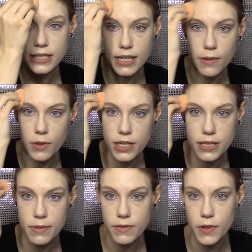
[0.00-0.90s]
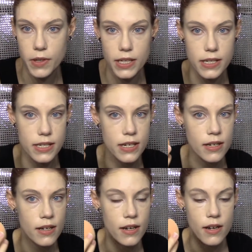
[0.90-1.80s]
I want to be focused
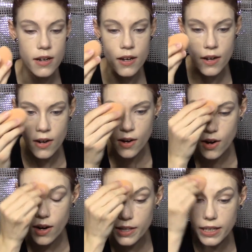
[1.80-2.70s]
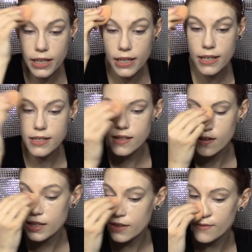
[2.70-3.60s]
on the kids,
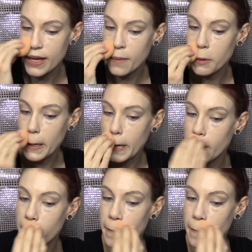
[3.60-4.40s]
on the family,